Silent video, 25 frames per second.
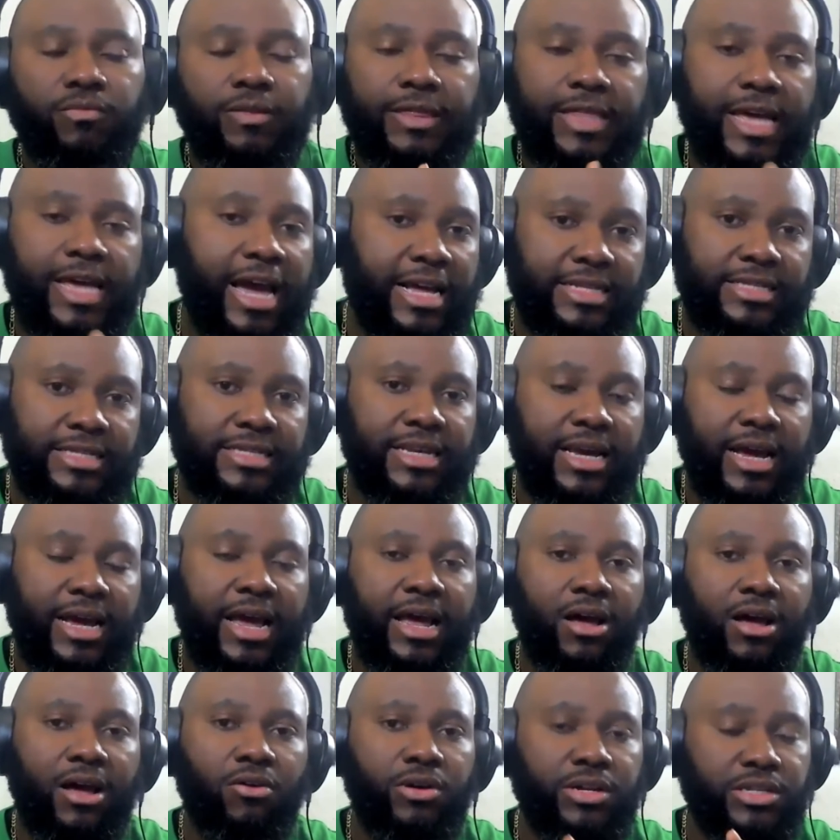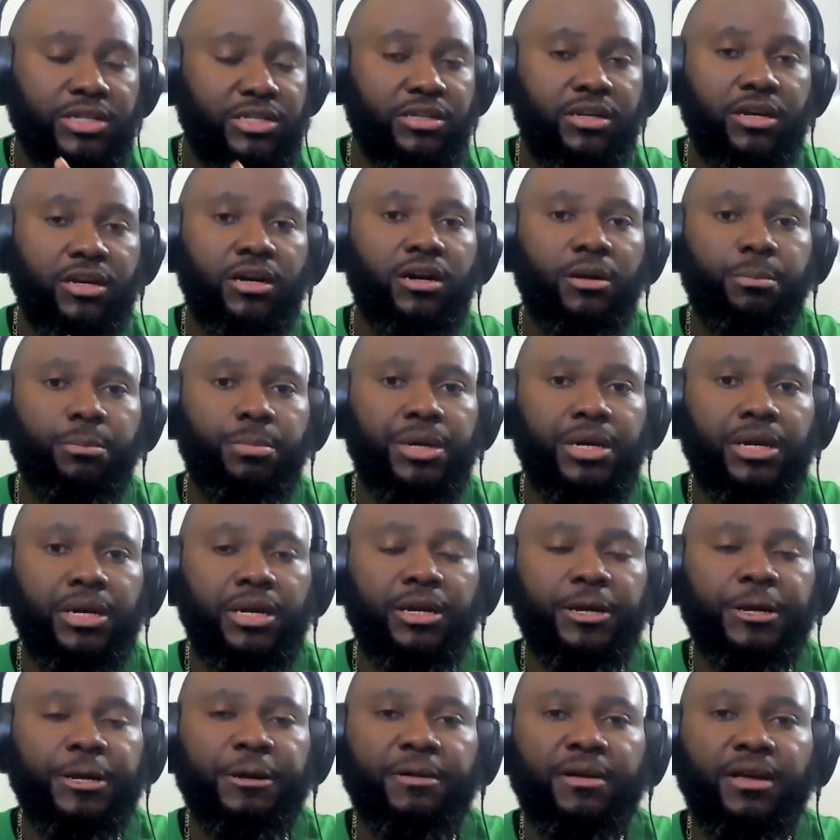That's how it's gonna
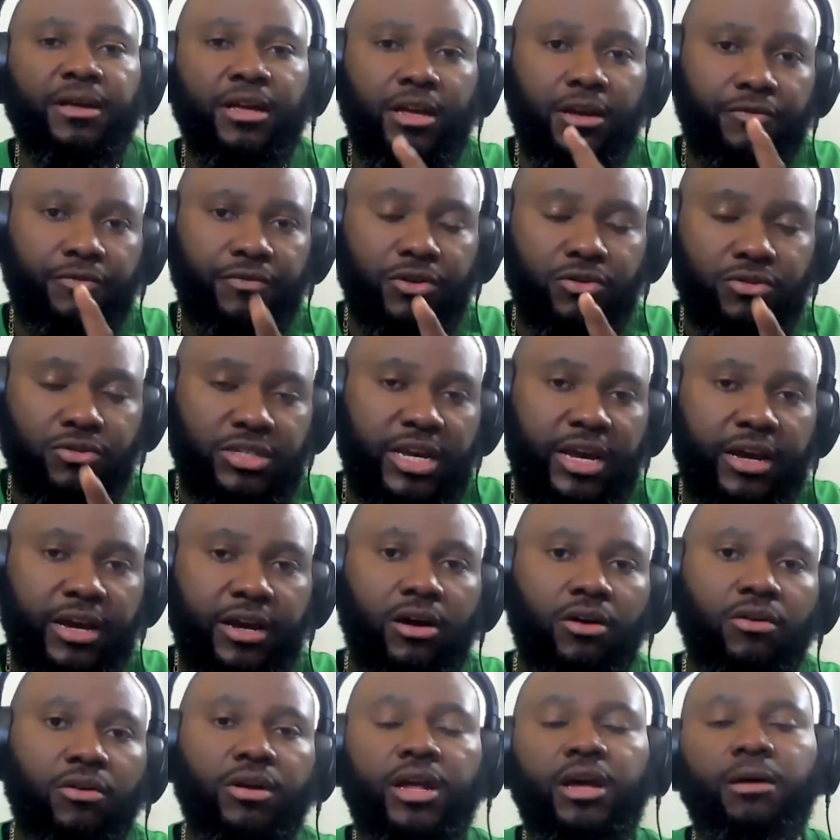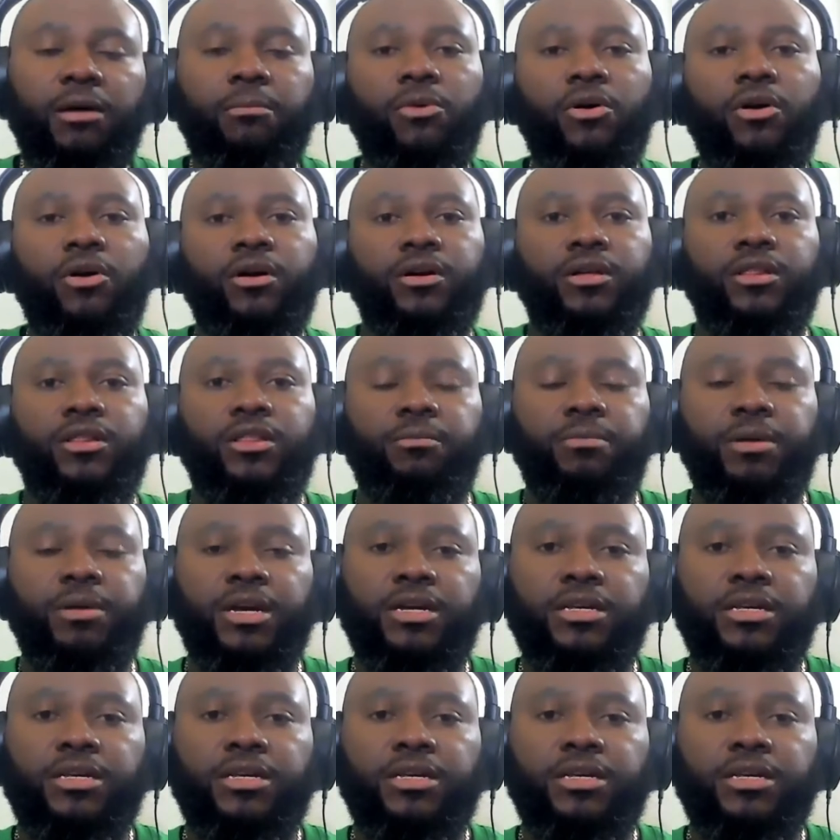be if you take on that mark of the